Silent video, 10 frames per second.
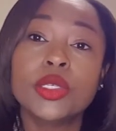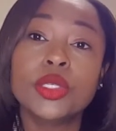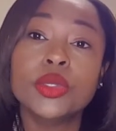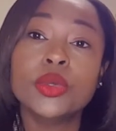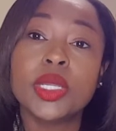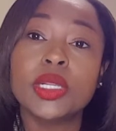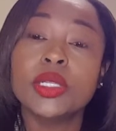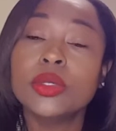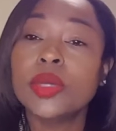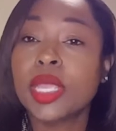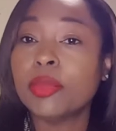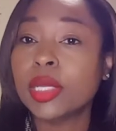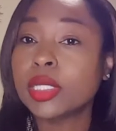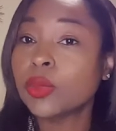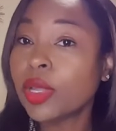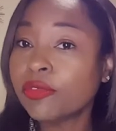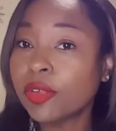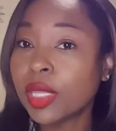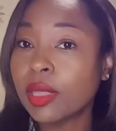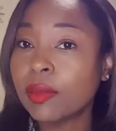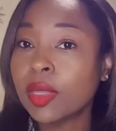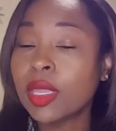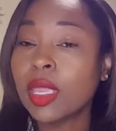do include a +1 for them.